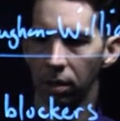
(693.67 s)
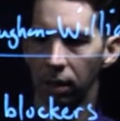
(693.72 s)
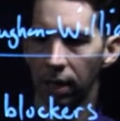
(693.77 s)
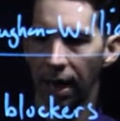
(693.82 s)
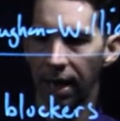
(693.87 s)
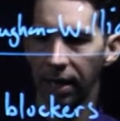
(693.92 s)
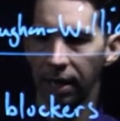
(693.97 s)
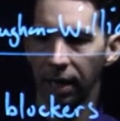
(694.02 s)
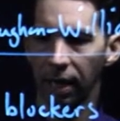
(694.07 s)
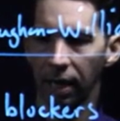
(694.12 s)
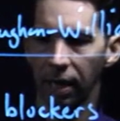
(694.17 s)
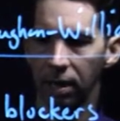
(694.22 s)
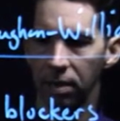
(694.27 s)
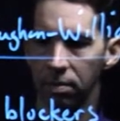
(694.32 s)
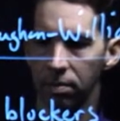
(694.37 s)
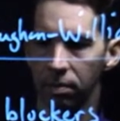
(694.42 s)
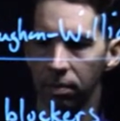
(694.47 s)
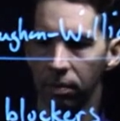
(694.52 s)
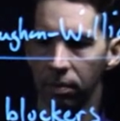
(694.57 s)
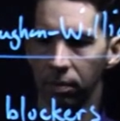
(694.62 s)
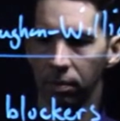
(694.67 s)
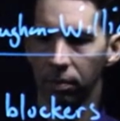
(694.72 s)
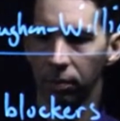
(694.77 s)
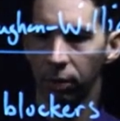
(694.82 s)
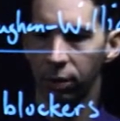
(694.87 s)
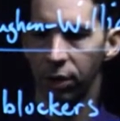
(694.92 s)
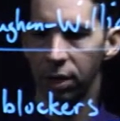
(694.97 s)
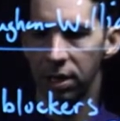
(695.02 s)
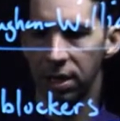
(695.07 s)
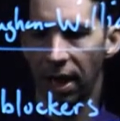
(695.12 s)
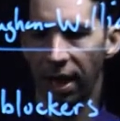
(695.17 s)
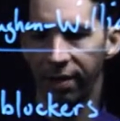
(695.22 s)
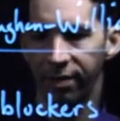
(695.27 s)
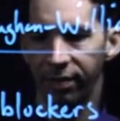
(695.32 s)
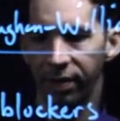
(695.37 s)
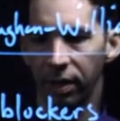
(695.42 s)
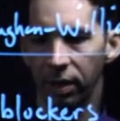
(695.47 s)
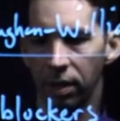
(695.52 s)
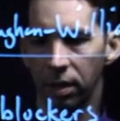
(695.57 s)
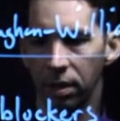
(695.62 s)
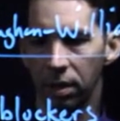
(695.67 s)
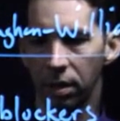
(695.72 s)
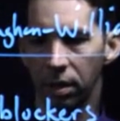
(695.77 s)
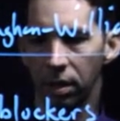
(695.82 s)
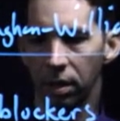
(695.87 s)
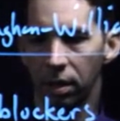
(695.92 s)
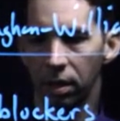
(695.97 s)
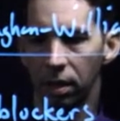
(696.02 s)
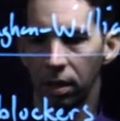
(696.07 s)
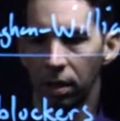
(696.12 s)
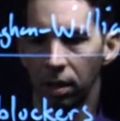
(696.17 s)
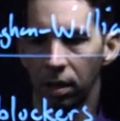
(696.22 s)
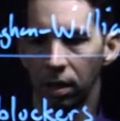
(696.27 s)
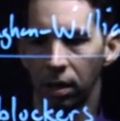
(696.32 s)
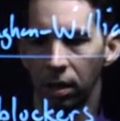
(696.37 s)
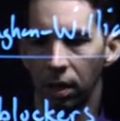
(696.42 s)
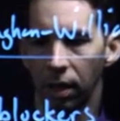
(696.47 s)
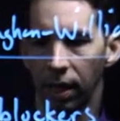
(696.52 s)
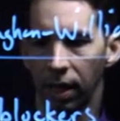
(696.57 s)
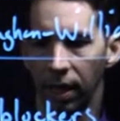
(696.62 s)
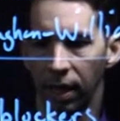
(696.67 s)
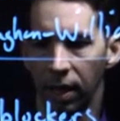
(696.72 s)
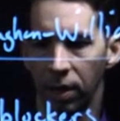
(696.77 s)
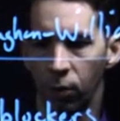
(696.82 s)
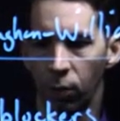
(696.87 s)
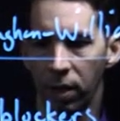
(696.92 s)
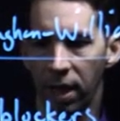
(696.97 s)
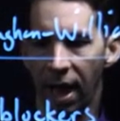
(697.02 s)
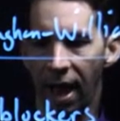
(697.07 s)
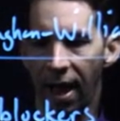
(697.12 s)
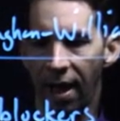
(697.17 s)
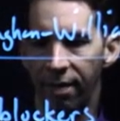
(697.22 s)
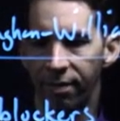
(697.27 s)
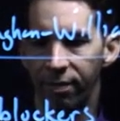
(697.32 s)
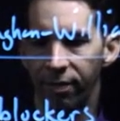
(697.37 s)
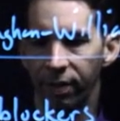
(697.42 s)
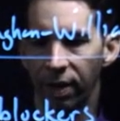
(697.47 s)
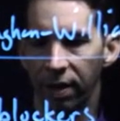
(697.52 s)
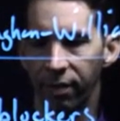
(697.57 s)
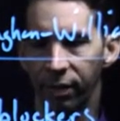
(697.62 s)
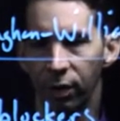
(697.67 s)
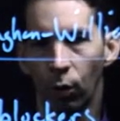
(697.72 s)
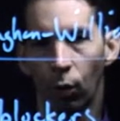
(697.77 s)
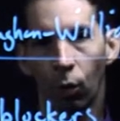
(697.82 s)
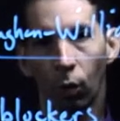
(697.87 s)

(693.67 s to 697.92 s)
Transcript: lidocaine, which is IV, and we have kind of an